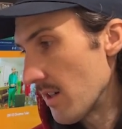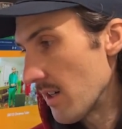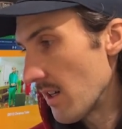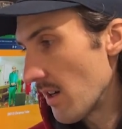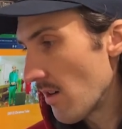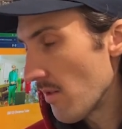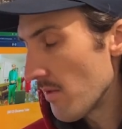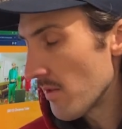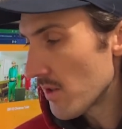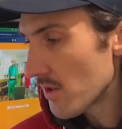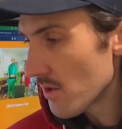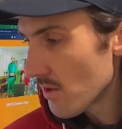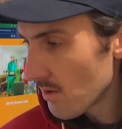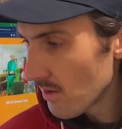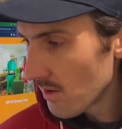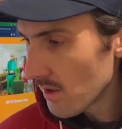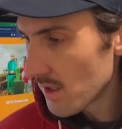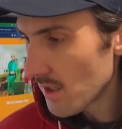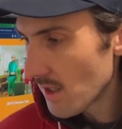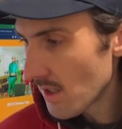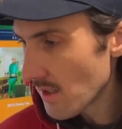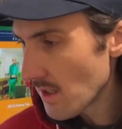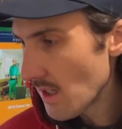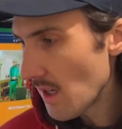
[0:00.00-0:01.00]
Now, if it truly
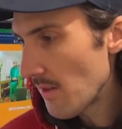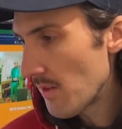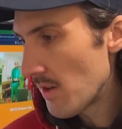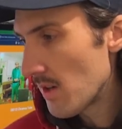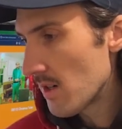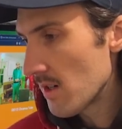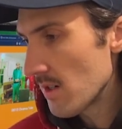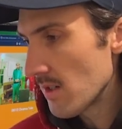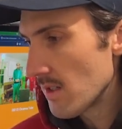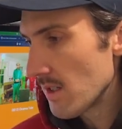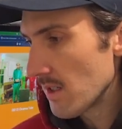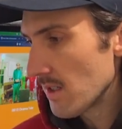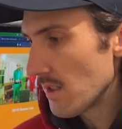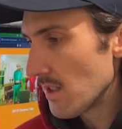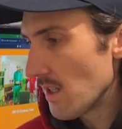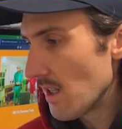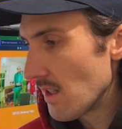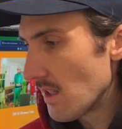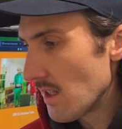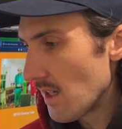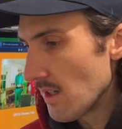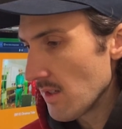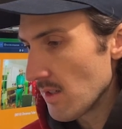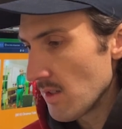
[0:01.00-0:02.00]
does have
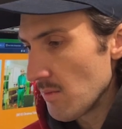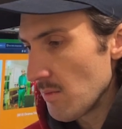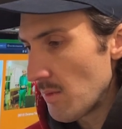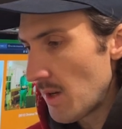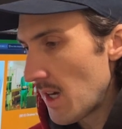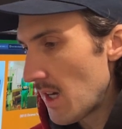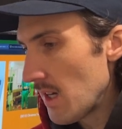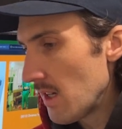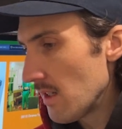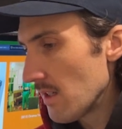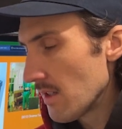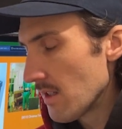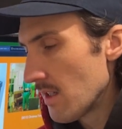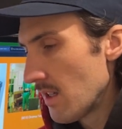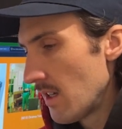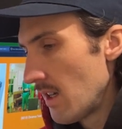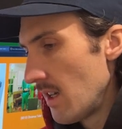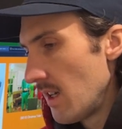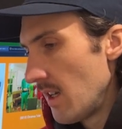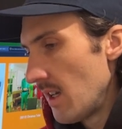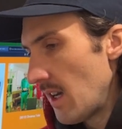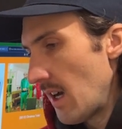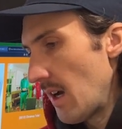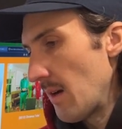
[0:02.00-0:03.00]
168,000 miles,
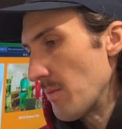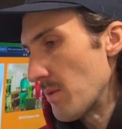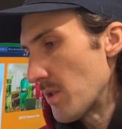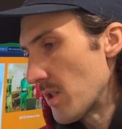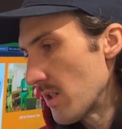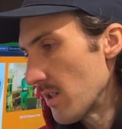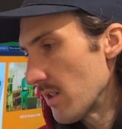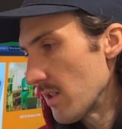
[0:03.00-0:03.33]
I'm sure